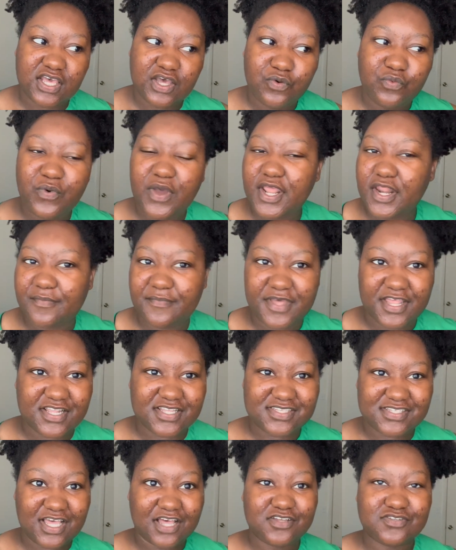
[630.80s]
wait a minute,
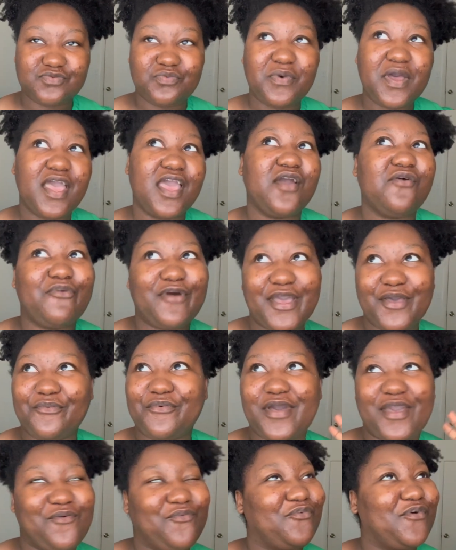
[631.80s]
Sells. Wait
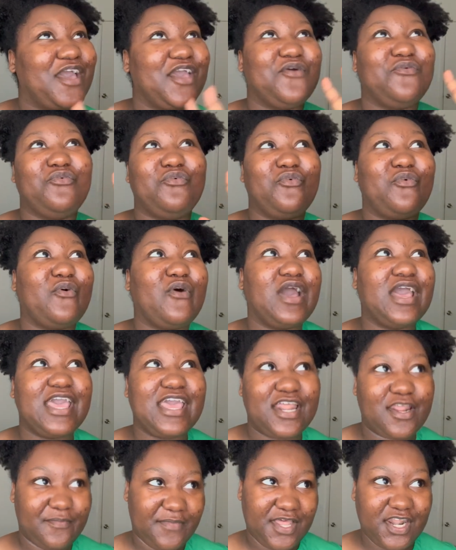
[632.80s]

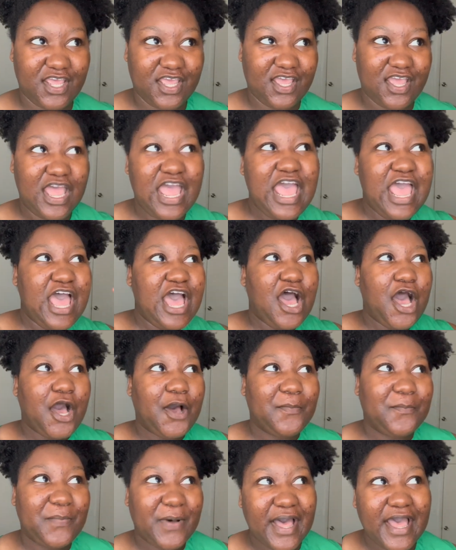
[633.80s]
a minute.
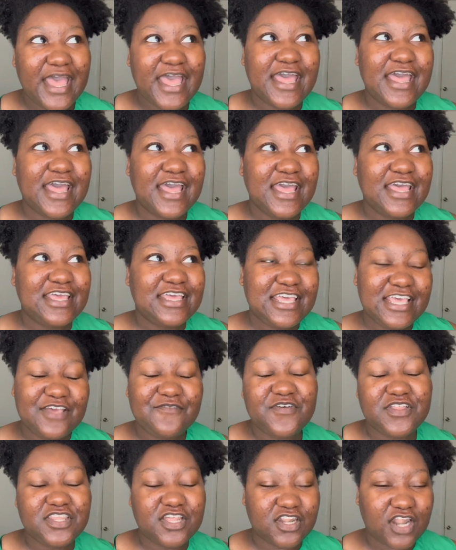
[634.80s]
But
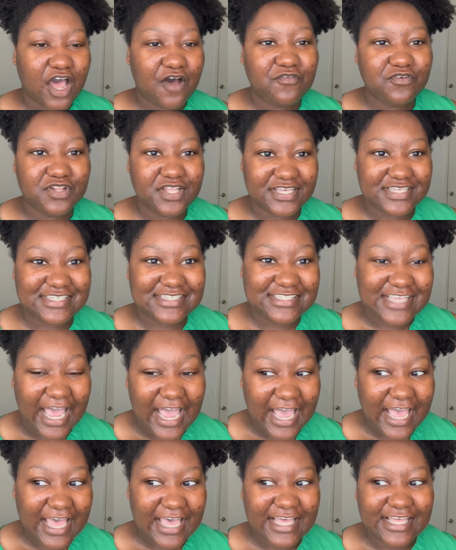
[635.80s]
even the novel like
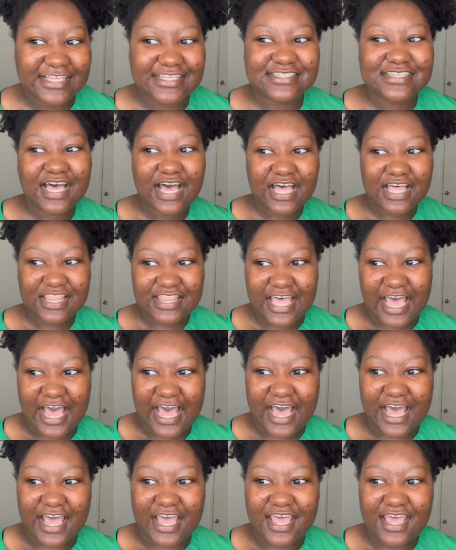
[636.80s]
says
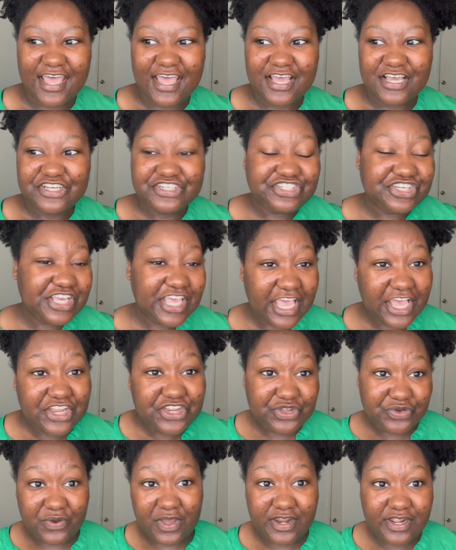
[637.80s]
that she can't
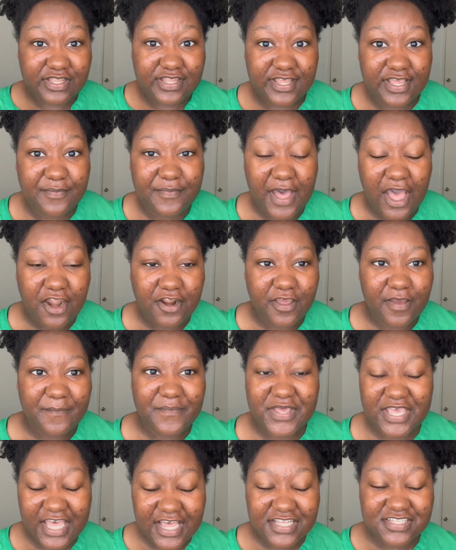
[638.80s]
do anything about it
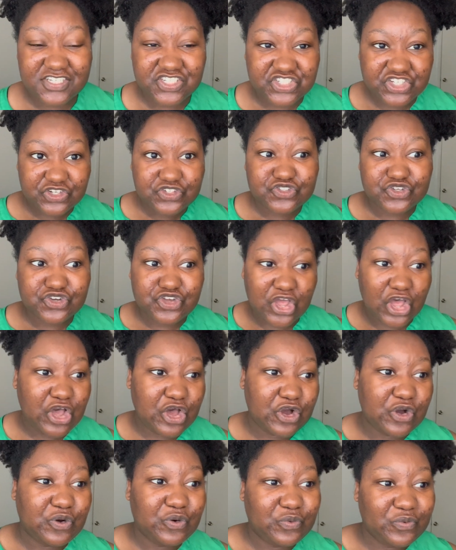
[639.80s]
because the children
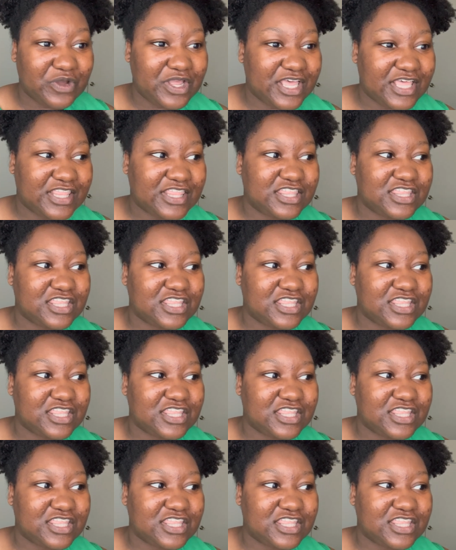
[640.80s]
go with